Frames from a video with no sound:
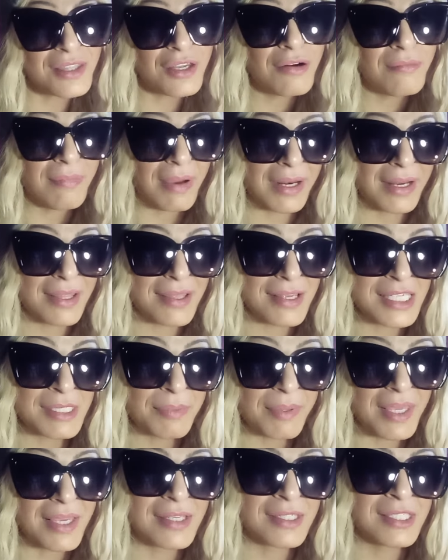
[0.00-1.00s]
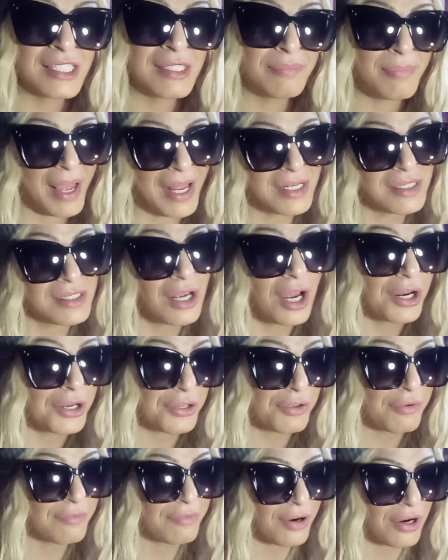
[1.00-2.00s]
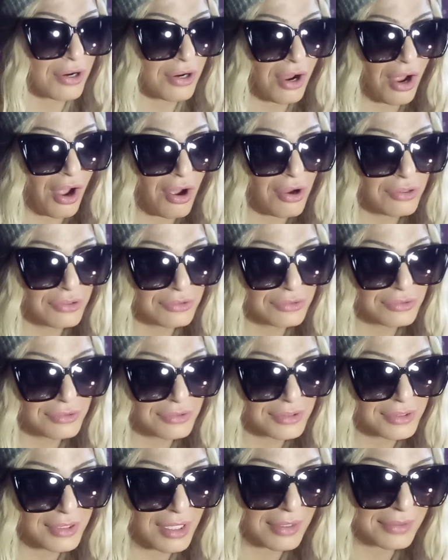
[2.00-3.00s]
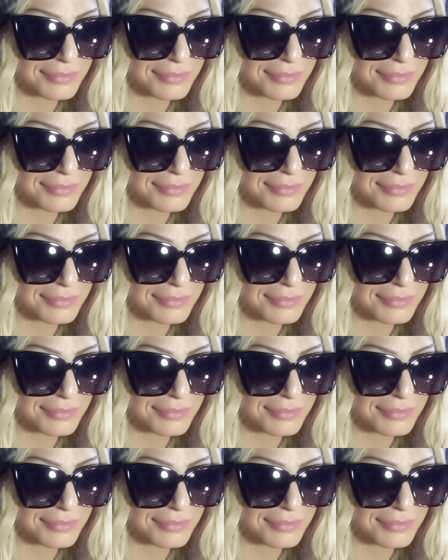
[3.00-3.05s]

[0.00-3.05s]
their money is being spent on you Virgos